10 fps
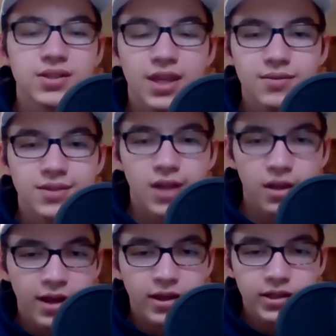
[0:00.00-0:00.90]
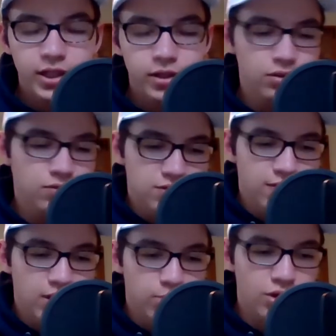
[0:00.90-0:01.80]
Like he was talking about how Hillary was
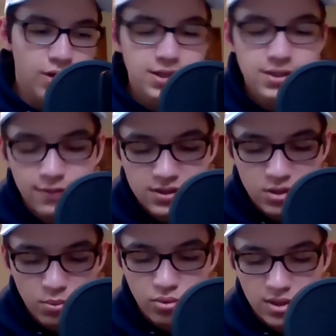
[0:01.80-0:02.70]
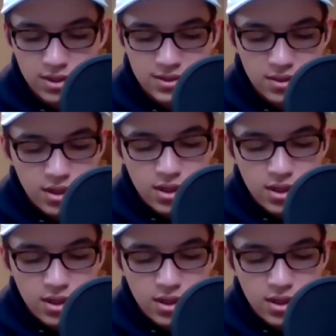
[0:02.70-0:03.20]
very progressive at some points.